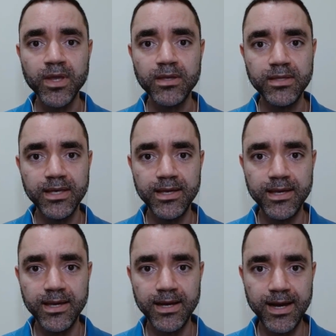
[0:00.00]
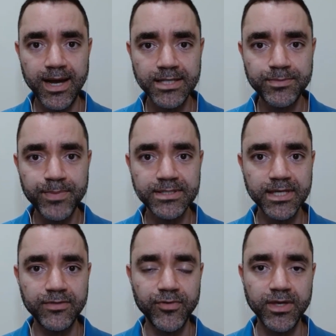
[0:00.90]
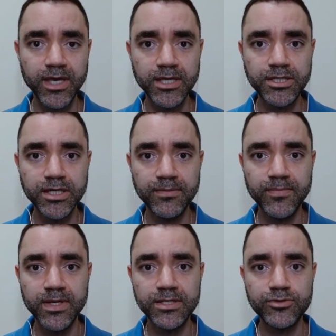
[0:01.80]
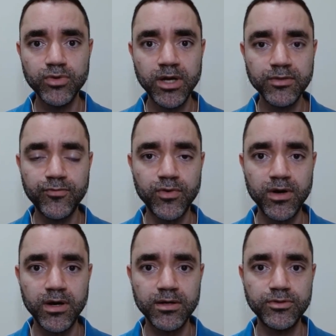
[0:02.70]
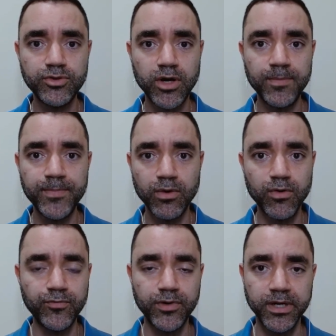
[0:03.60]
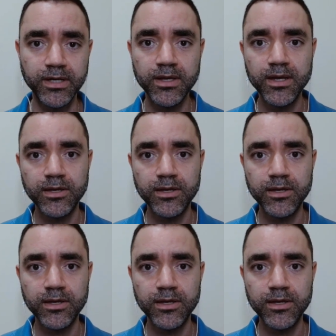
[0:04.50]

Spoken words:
the Aspen certification is not for job offering.